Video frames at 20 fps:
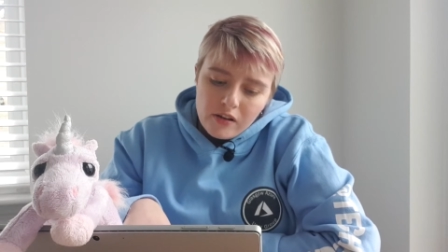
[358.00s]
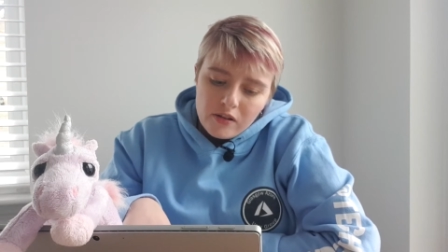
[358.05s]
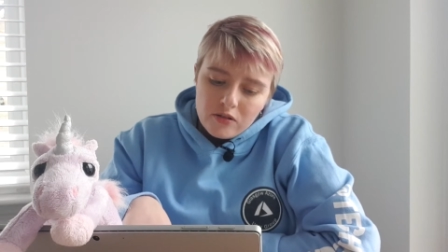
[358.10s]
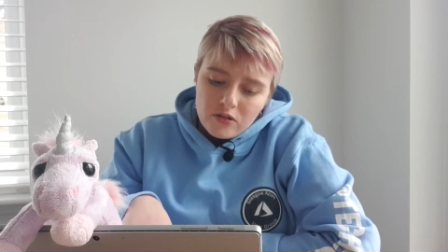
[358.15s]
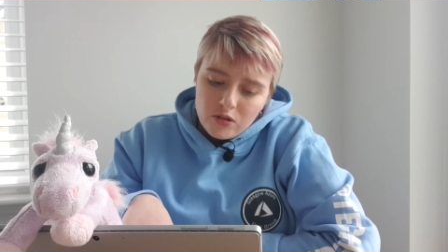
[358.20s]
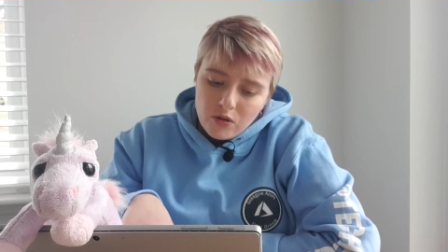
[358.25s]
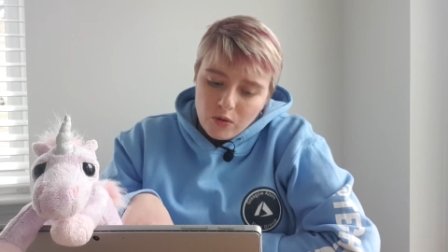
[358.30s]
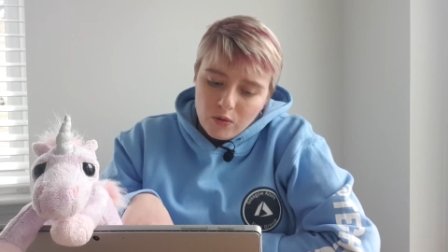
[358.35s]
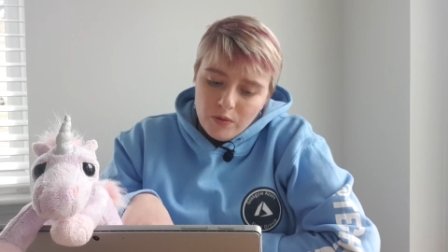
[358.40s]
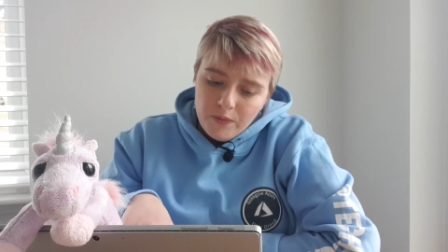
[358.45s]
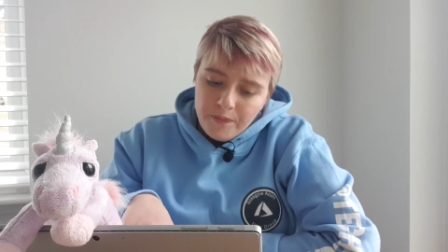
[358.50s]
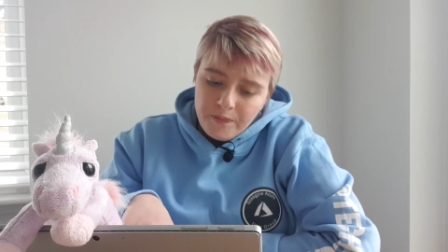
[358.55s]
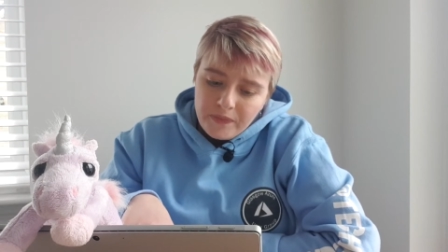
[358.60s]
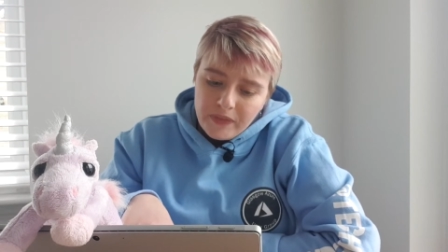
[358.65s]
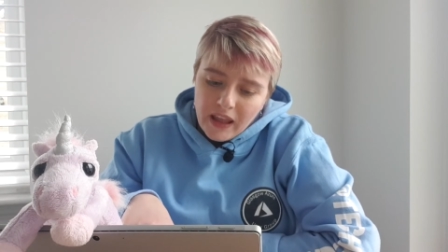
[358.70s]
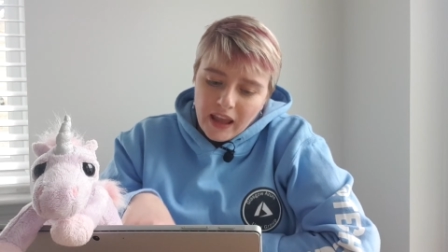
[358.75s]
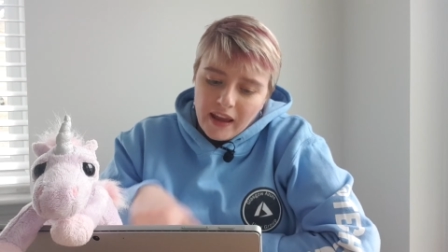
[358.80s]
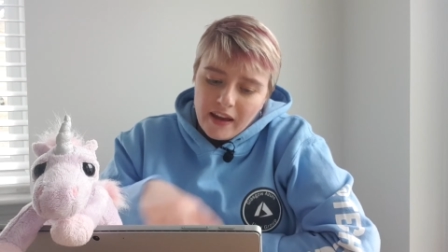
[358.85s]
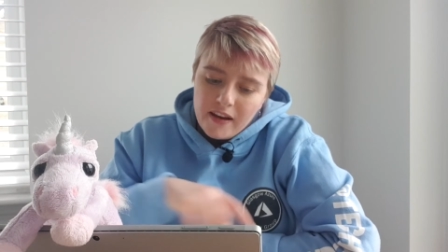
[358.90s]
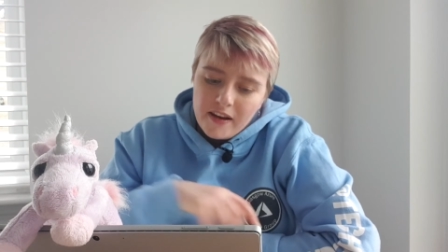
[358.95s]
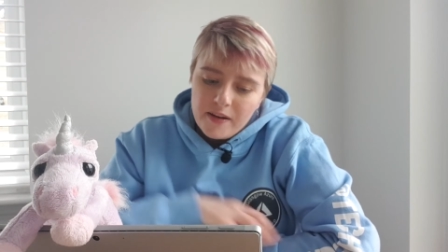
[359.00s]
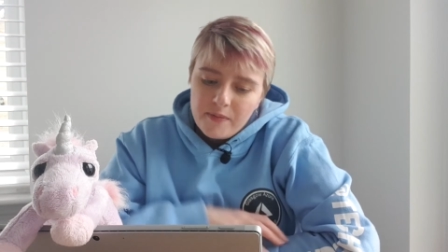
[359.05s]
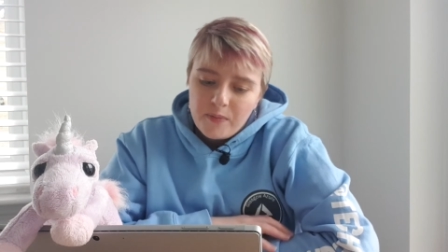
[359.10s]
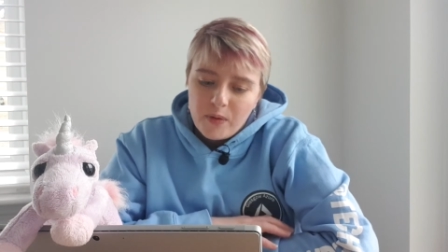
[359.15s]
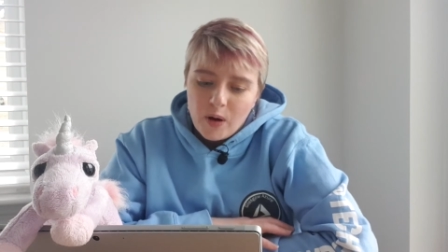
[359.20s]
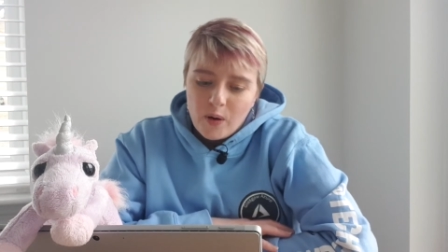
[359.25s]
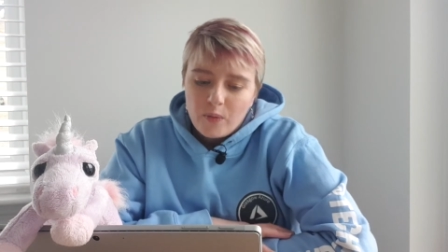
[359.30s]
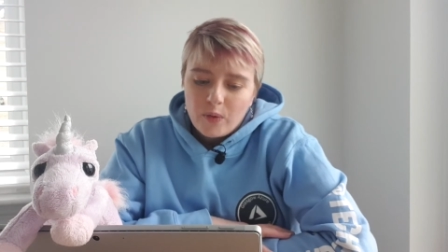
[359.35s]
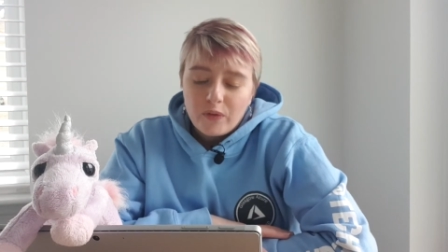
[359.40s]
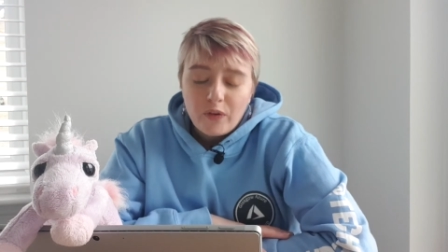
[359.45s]
So
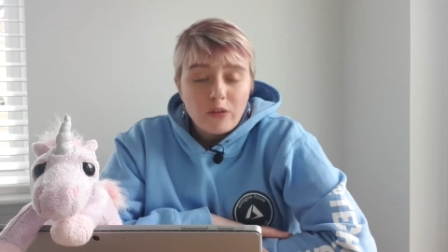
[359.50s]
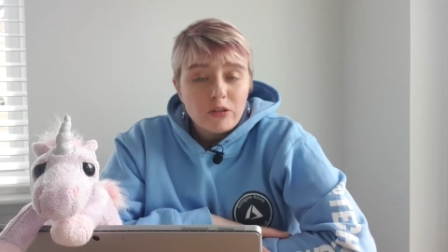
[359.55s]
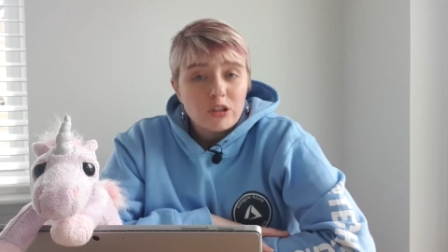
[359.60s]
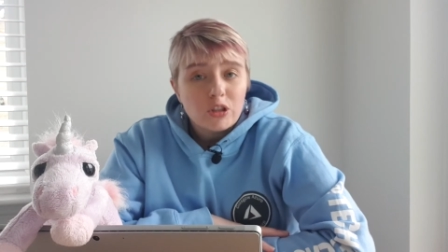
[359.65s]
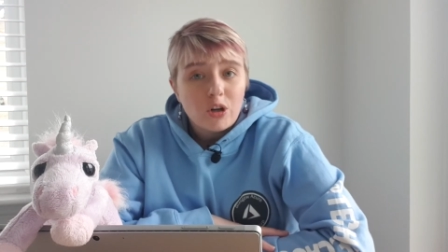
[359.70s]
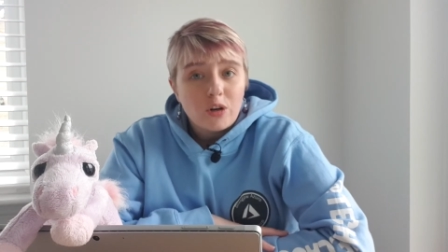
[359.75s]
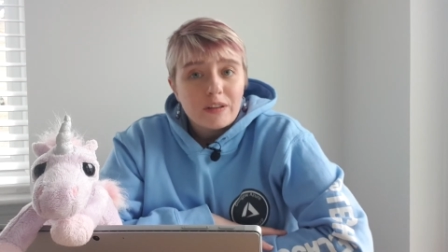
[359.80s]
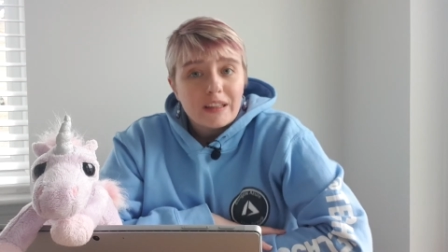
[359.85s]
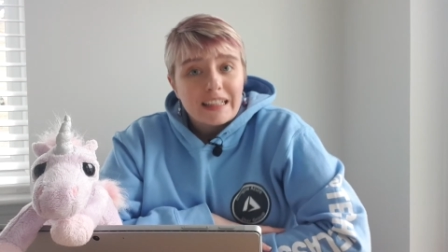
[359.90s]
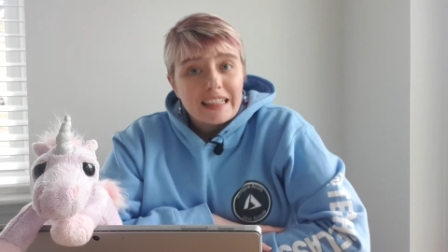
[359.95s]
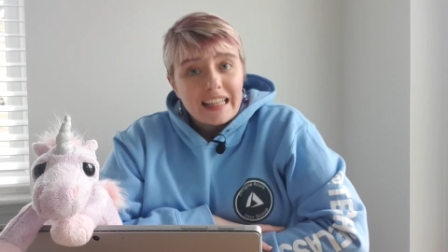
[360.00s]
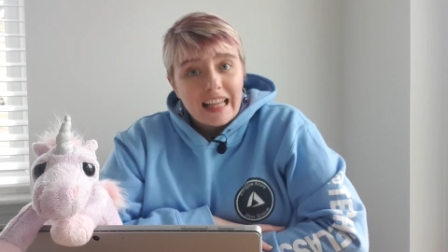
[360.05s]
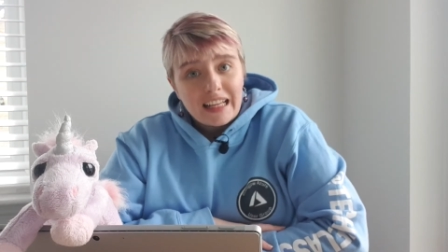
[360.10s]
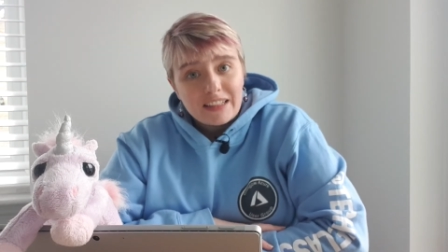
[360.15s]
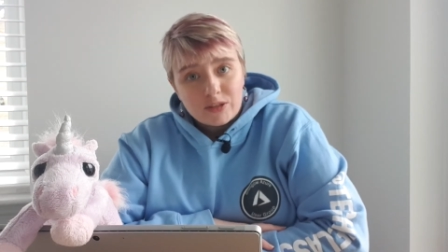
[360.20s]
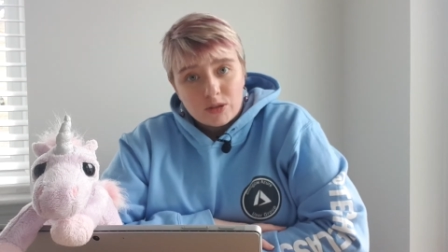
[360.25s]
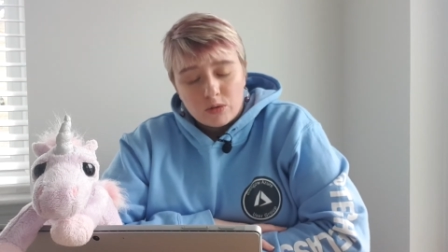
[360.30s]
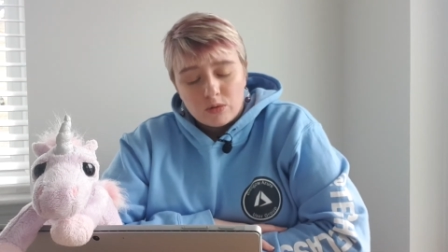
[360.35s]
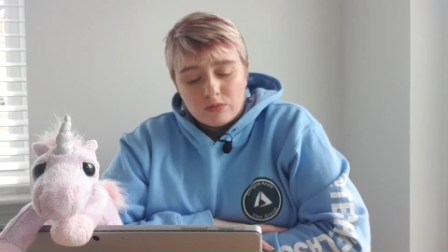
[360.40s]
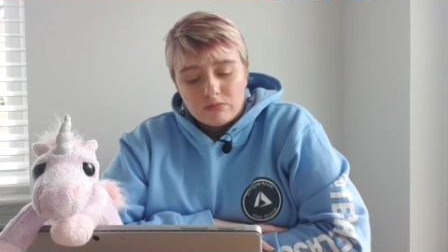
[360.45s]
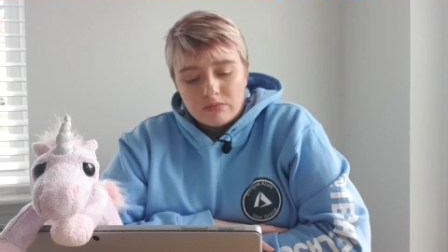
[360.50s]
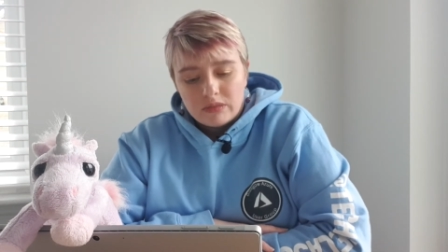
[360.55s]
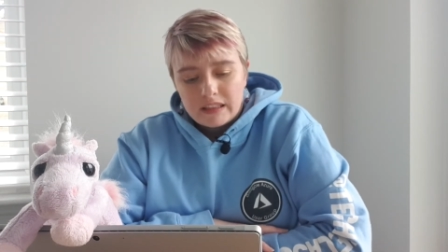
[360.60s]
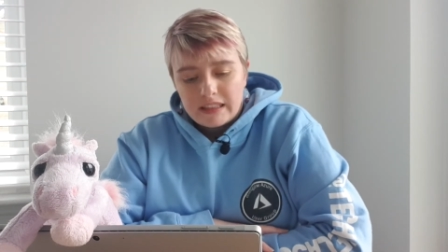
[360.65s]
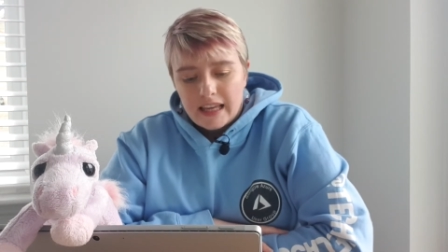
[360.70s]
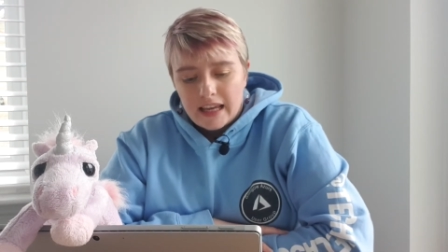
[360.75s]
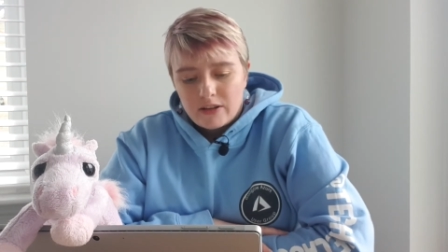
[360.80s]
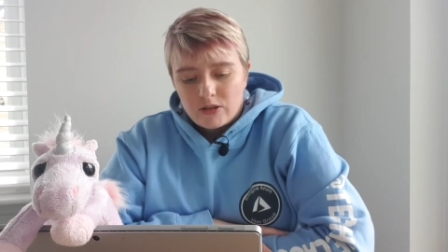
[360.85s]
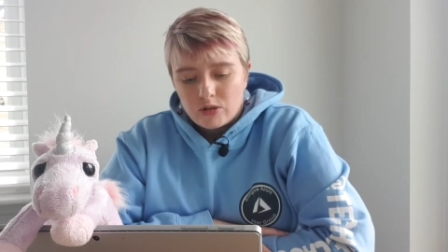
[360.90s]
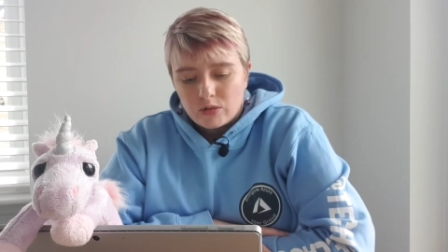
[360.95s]
we've also got the Glasgow
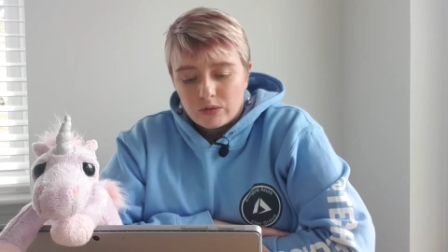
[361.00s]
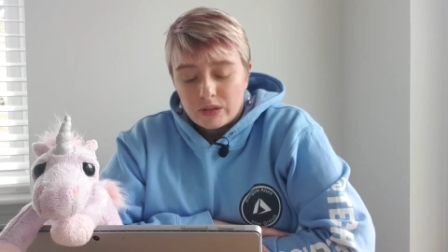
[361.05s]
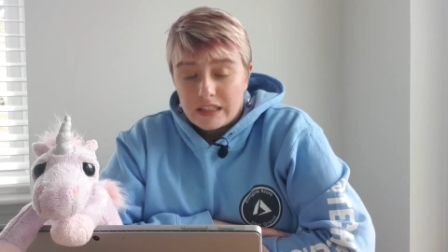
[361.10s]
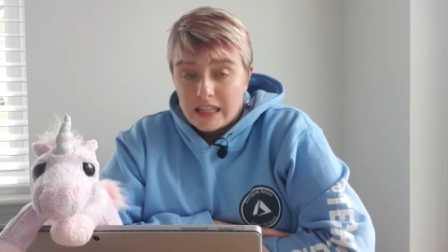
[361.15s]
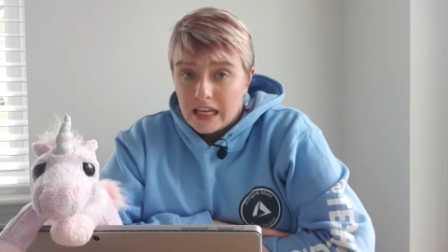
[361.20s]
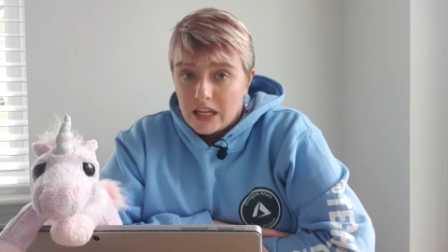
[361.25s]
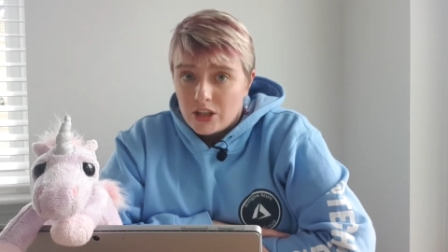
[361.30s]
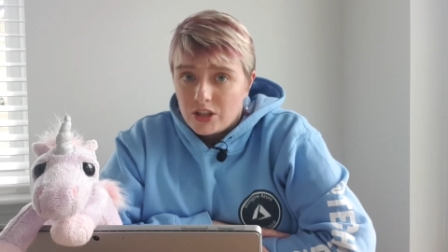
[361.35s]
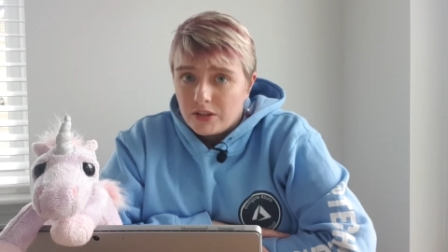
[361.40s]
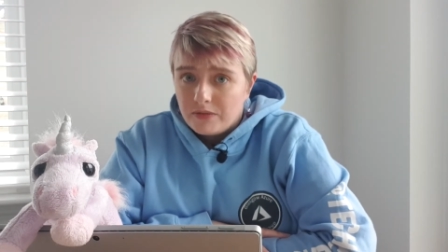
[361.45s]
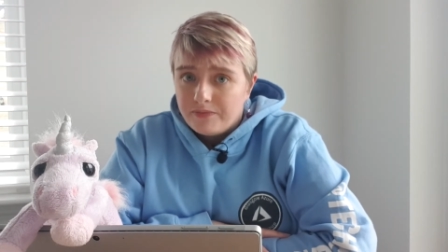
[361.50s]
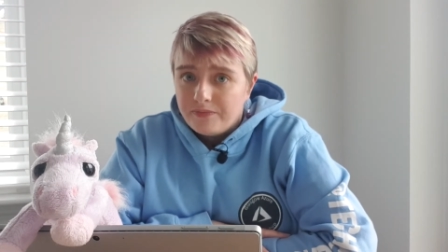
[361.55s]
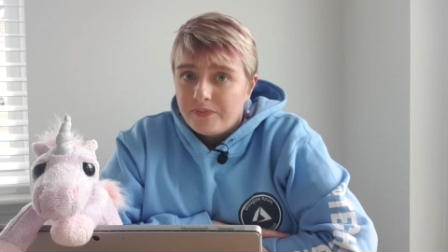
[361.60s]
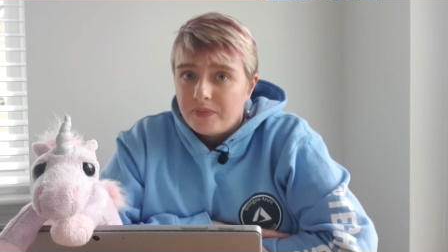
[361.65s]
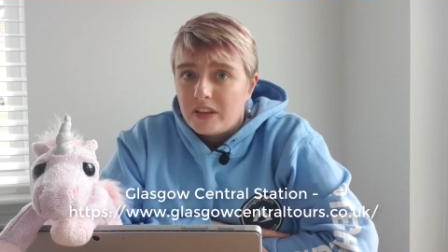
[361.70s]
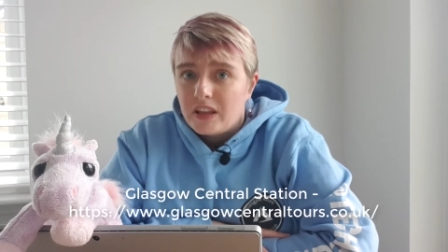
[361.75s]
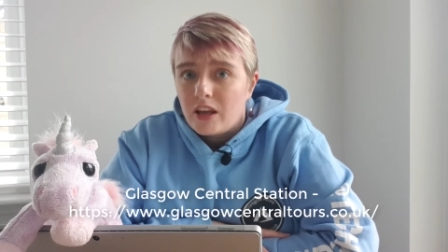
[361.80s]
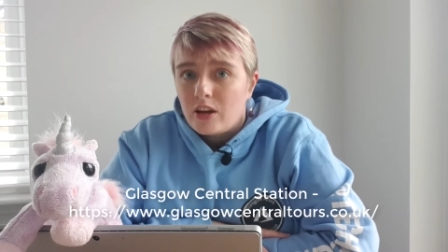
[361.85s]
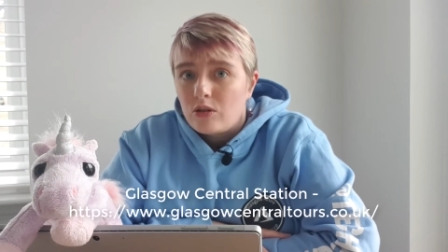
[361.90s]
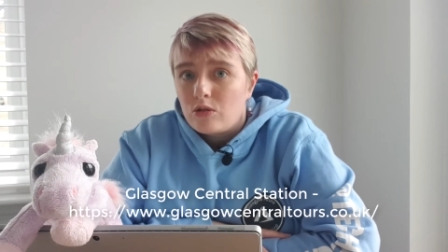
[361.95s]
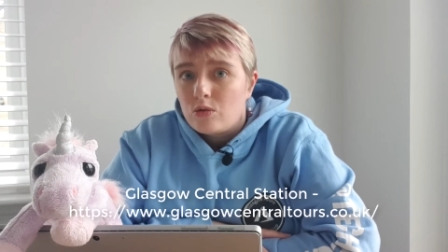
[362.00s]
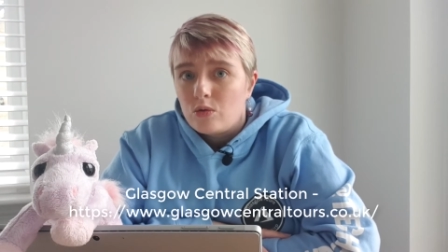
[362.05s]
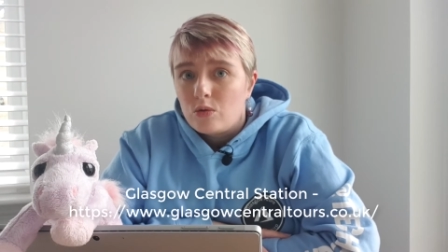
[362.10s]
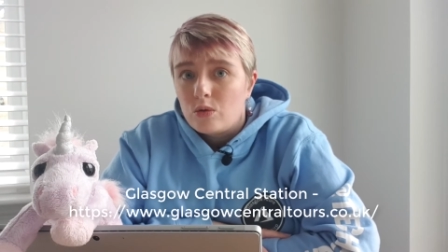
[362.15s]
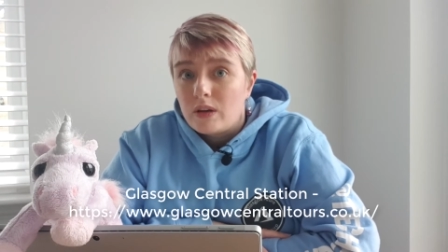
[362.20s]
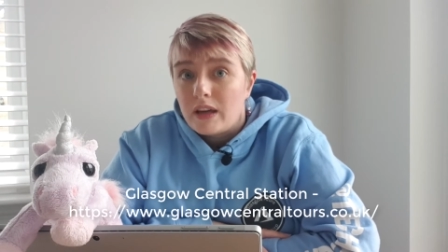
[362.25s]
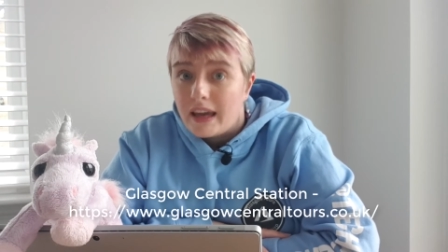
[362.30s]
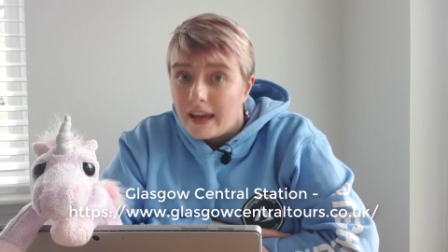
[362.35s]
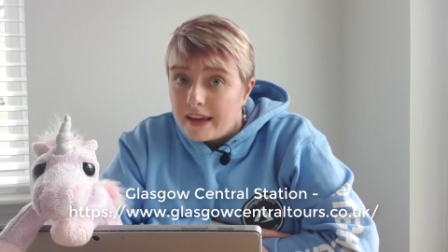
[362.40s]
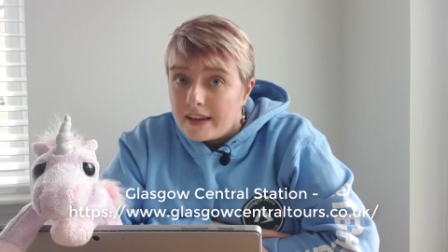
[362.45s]
Central Station. Now, it